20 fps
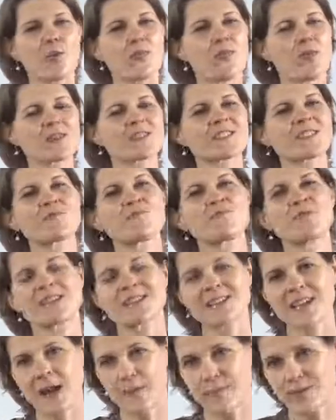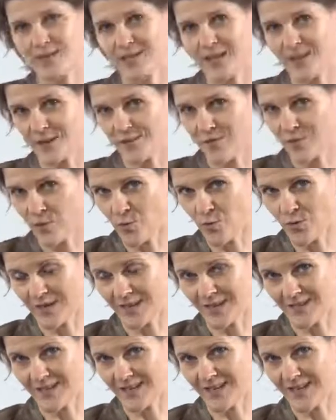What's the risk appetite of the
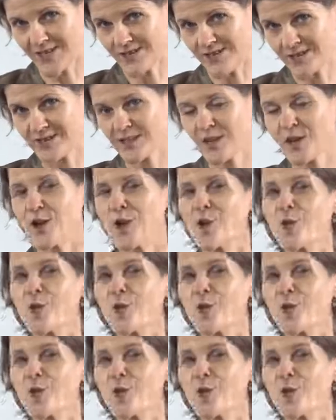organization?